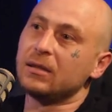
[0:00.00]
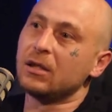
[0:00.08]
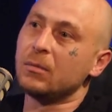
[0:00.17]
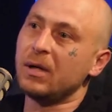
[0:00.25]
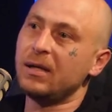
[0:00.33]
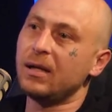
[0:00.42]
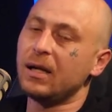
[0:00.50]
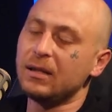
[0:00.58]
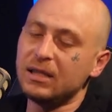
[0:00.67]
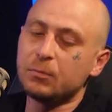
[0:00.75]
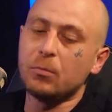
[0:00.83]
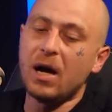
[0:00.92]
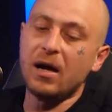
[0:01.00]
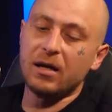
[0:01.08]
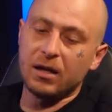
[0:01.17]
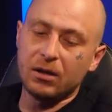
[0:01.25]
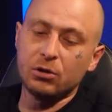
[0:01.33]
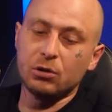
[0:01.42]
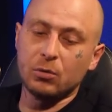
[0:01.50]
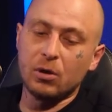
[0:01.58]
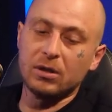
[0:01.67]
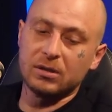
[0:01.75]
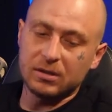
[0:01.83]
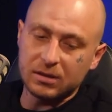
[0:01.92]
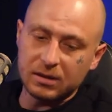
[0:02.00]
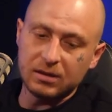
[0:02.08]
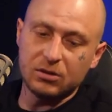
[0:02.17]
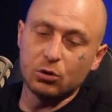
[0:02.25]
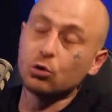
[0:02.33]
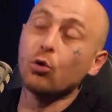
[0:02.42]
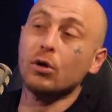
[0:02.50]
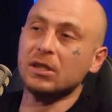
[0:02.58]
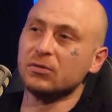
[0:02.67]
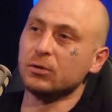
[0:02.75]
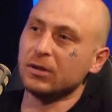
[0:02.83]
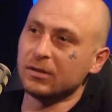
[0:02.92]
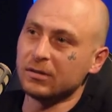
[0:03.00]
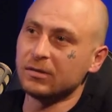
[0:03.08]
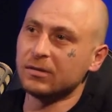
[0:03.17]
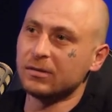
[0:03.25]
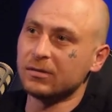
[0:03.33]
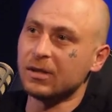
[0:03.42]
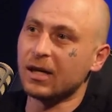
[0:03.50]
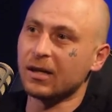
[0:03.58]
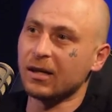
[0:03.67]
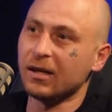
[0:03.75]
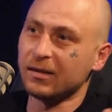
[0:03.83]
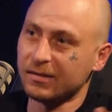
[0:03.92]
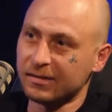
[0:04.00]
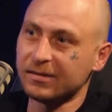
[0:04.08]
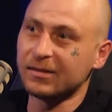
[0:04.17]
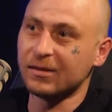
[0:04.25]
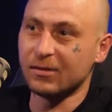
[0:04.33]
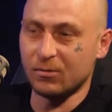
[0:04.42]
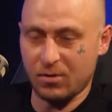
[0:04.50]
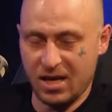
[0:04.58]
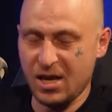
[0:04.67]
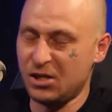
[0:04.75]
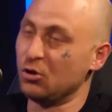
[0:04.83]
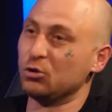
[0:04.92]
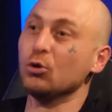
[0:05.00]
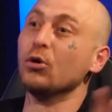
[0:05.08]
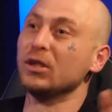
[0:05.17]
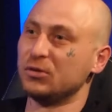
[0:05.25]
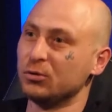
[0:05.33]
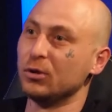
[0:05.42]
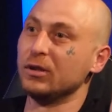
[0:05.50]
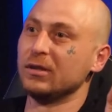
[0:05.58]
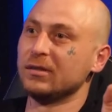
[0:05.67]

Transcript: You know what I mean? And this promoter, who it was, he's notorious for it. He's notorious for it.